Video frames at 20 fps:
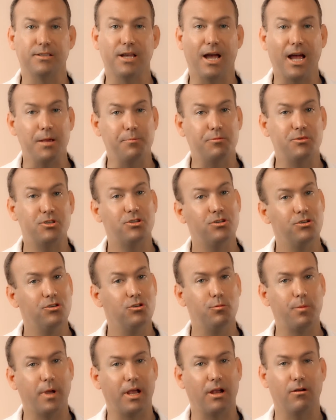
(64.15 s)
type
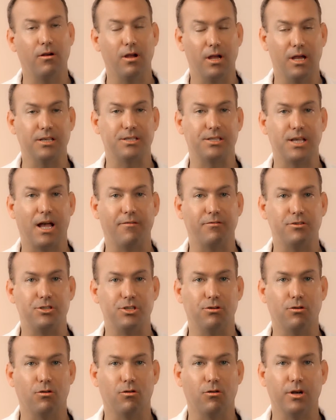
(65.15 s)
2
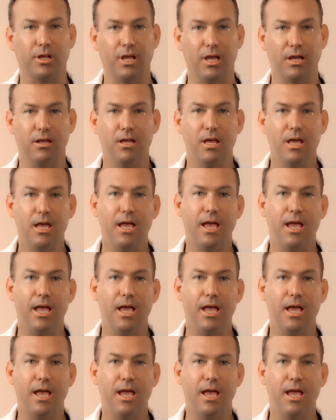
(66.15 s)
paraesophageal hernia,